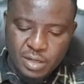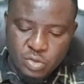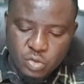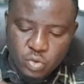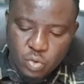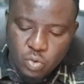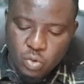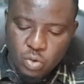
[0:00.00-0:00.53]

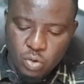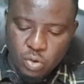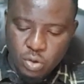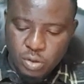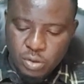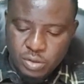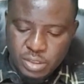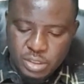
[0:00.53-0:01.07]
So
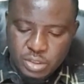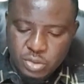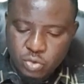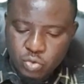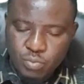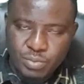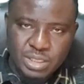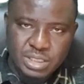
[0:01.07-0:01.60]
these
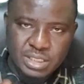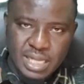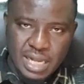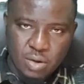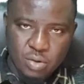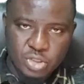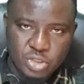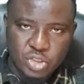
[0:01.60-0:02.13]
two meet
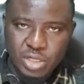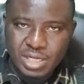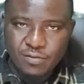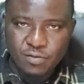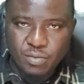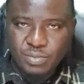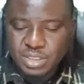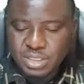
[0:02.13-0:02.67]
that condition,
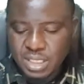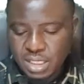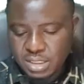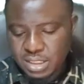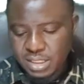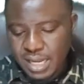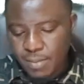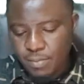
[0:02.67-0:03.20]
therefore means
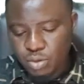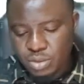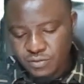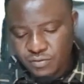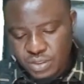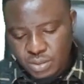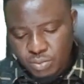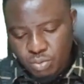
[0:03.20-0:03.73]
that they are both
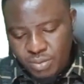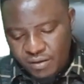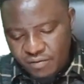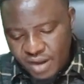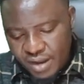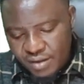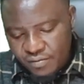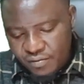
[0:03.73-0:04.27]
divisible by
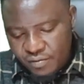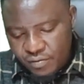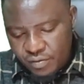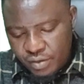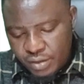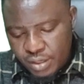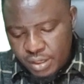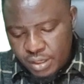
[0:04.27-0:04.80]
5.
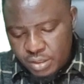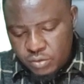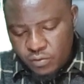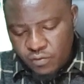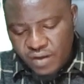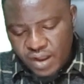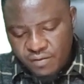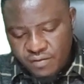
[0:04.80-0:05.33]

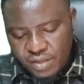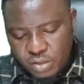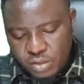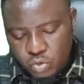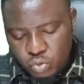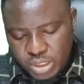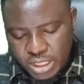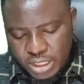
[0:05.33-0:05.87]
So 5
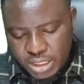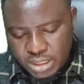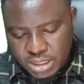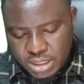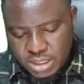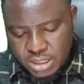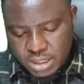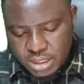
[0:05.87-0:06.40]
into
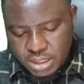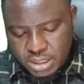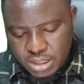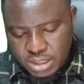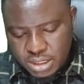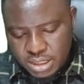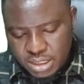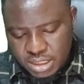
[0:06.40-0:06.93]
30
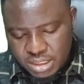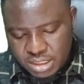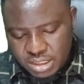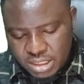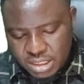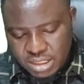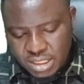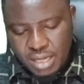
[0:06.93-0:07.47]
is
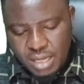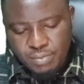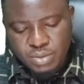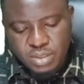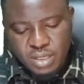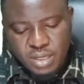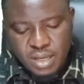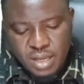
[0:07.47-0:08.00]
6
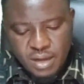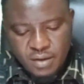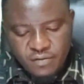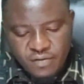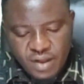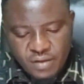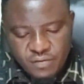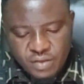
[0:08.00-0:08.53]
times and
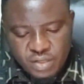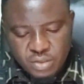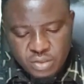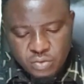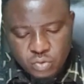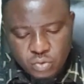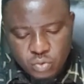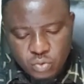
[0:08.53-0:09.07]
5
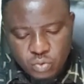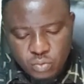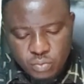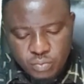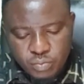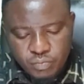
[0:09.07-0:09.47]
into